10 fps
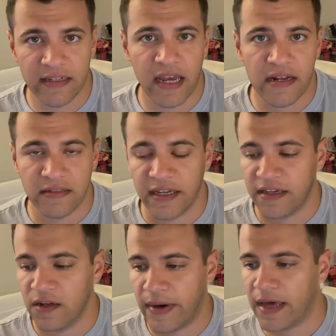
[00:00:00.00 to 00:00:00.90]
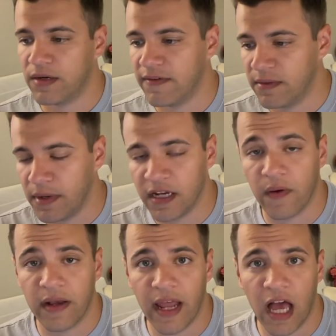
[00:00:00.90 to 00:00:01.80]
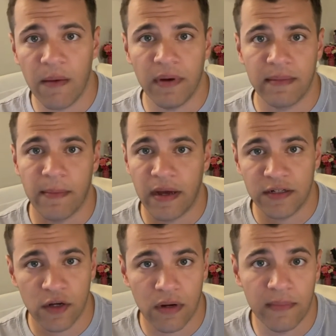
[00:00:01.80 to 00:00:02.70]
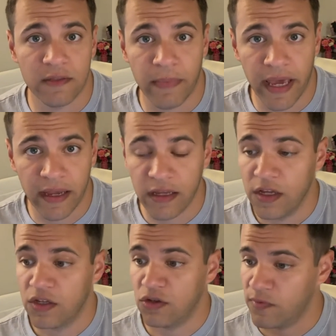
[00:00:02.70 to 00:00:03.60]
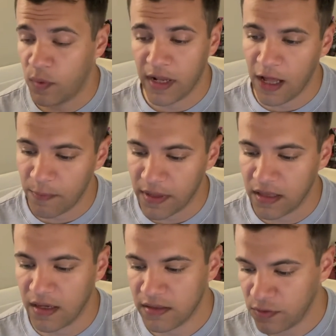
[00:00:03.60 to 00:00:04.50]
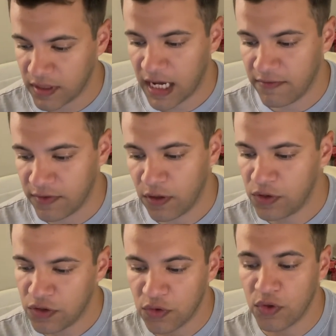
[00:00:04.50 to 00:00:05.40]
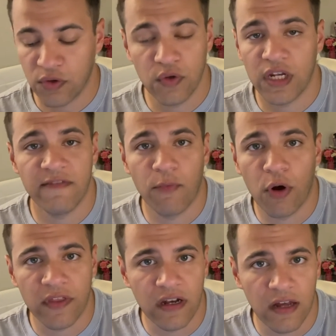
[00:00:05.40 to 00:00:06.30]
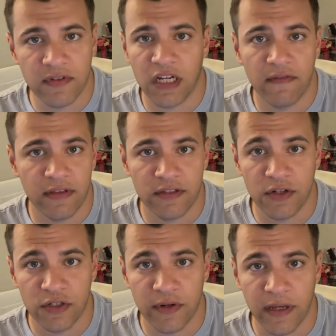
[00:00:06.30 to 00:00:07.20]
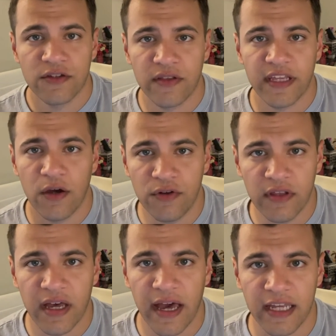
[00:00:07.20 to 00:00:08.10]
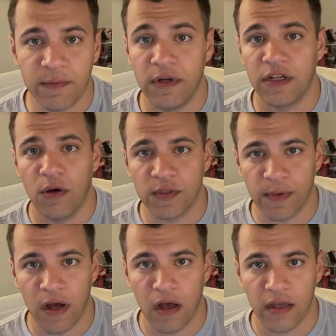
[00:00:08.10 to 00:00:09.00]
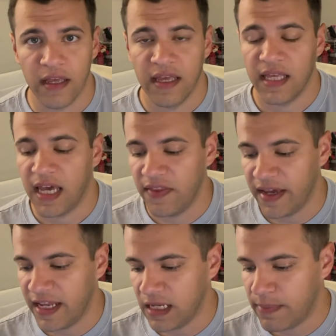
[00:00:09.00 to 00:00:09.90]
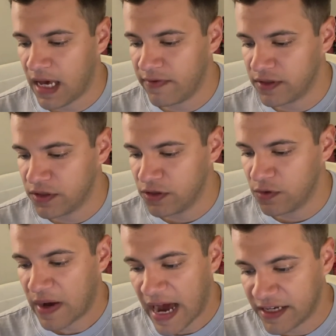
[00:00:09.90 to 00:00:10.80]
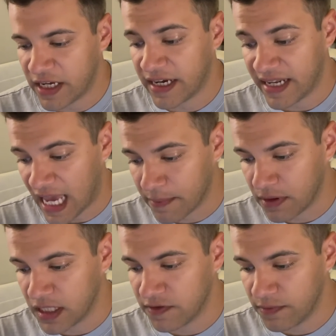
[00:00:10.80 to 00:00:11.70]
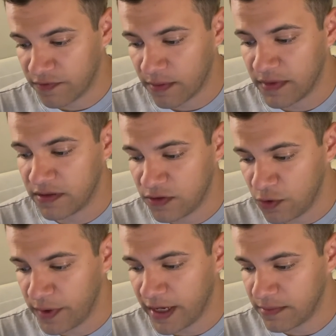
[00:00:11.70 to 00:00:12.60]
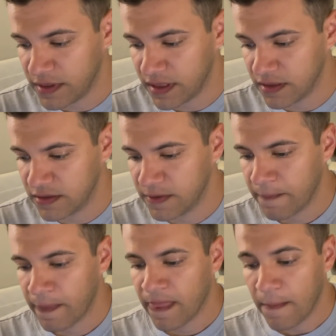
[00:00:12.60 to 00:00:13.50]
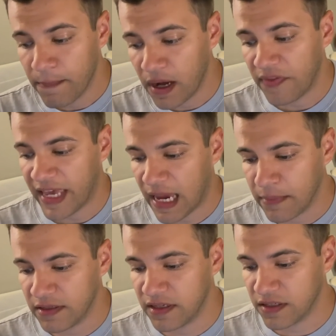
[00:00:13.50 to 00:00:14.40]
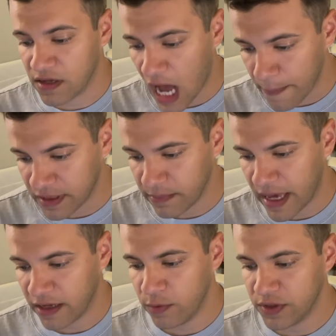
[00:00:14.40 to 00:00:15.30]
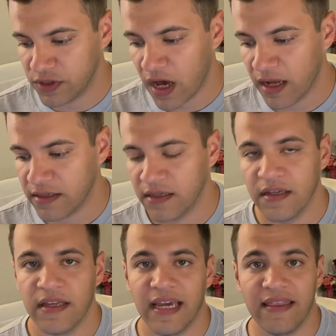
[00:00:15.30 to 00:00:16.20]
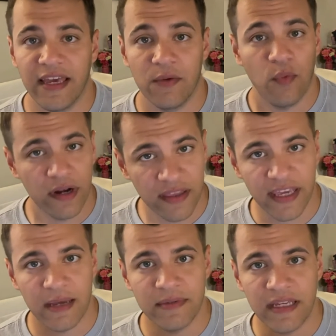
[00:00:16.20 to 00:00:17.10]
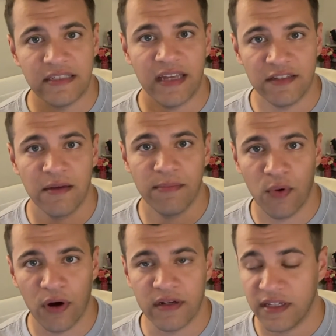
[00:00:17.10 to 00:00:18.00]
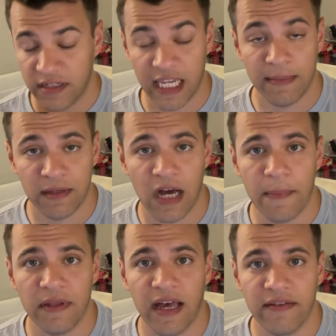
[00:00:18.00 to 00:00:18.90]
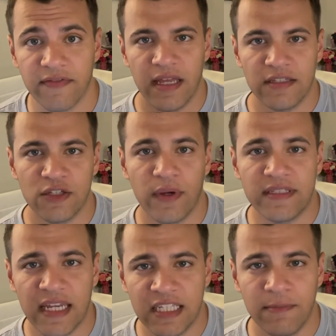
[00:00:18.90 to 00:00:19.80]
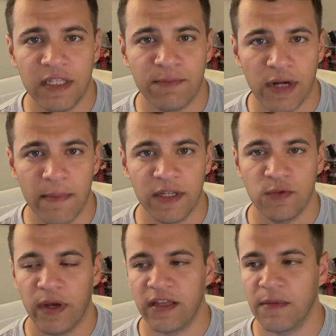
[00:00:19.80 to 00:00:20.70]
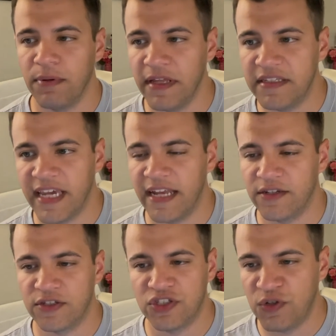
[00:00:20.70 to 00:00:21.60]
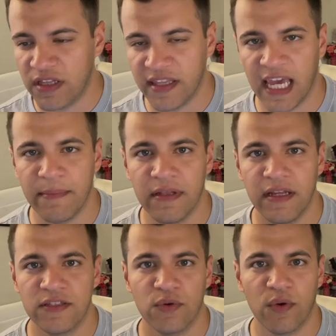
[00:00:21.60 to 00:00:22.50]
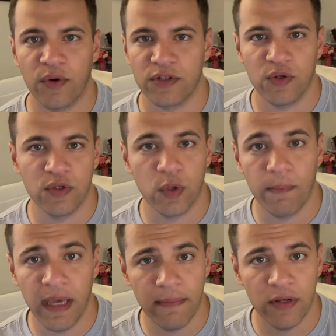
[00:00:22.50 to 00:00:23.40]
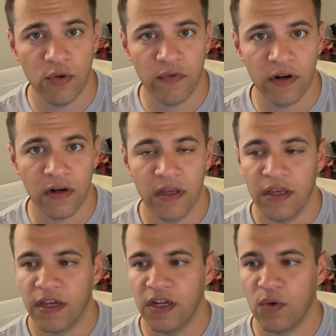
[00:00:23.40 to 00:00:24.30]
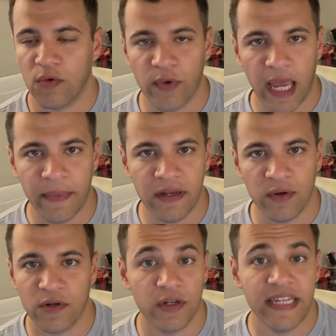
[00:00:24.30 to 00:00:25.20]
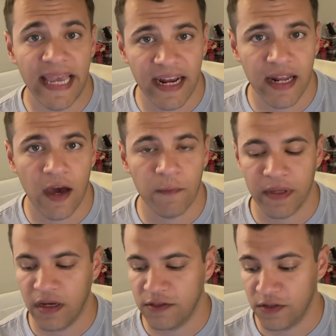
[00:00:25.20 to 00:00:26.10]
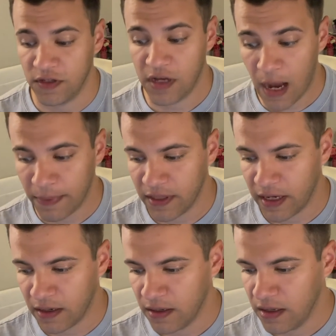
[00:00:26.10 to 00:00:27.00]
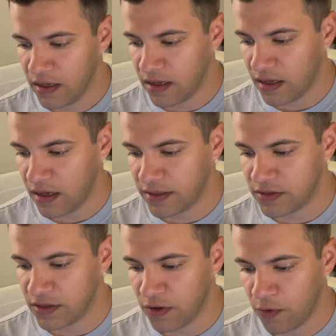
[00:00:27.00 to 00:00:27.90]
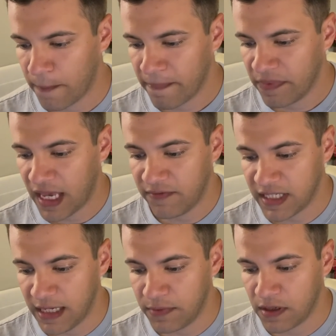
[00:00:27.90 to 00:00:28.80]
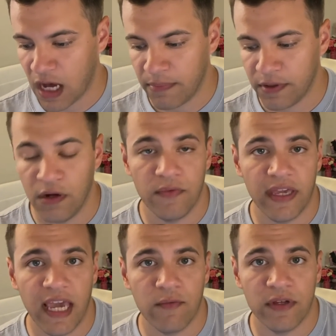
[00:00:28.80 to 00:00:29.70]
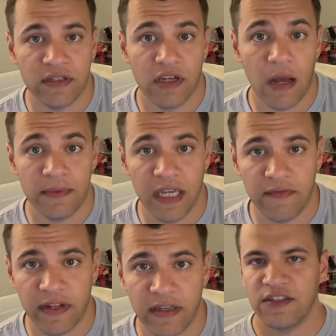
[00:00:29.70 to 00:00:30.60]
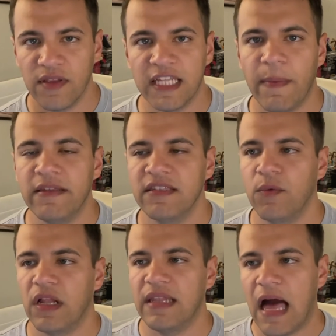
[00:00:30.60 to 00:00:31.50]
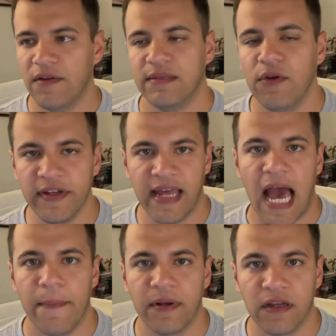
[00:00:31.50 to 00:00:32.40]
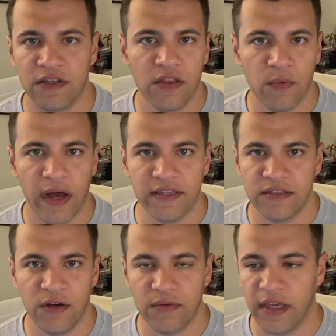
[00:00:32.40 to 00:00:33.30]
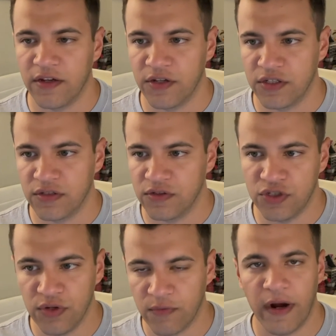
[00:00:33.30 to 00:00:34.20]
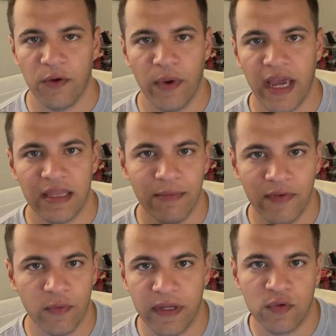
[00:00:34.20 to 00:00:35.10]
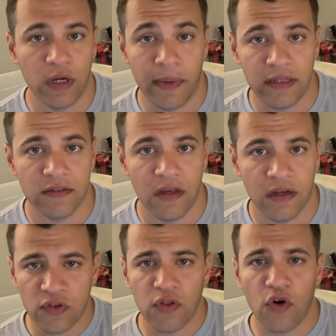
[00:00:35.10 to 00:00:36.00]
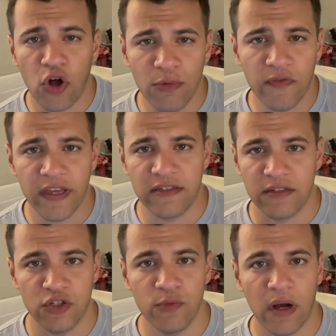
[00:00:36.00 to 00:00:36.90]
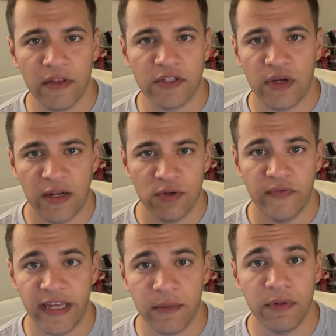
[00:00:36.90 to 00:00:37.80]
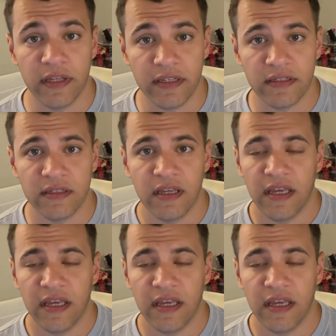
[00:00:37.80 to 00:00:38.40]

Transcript: and Danny's like, you know, I don't have the money right now, but I'm about to go rob this bank, so if you want to help me, then you can have, you know, you, you, you can have more than enough to cover the surgery. So they go to the heist, but it goes wrong, and they end up having to hijack an ambulance from, from these two EMTs. But the ambulance has a cop in the back who was shot and then one of the EMTs stays on board to, to, keep the cop alive. And so it sets up this premise where the police can't just shoot at the ambulance or, or do a pit maneuver, you know, or ram it or, or take it out because there's a cop in there. Uh, and so they have to keep the cop, you know, they can't risk the cop's safety. So that's basically what allows the movie to happen, because otherwise, you know, they could just shoot it right away and the movie would be 20 minutes long. So the whole movie is the two brothers trying to evade the police,